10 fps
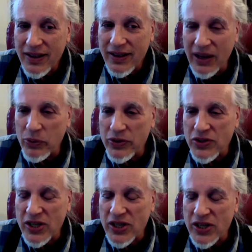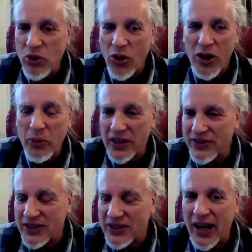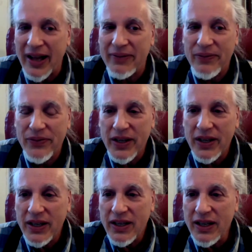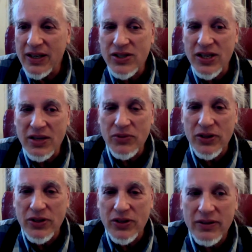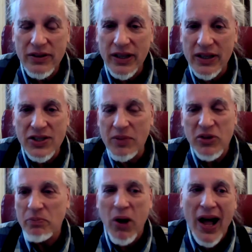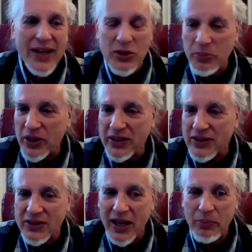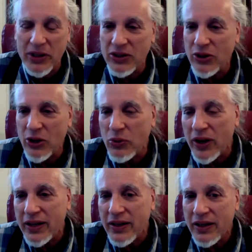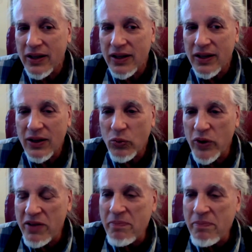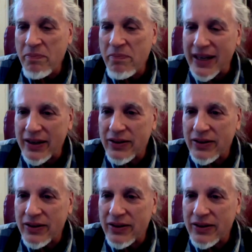It seemed horrible at the time. It seemed impossible at the time, but you know what? We made it.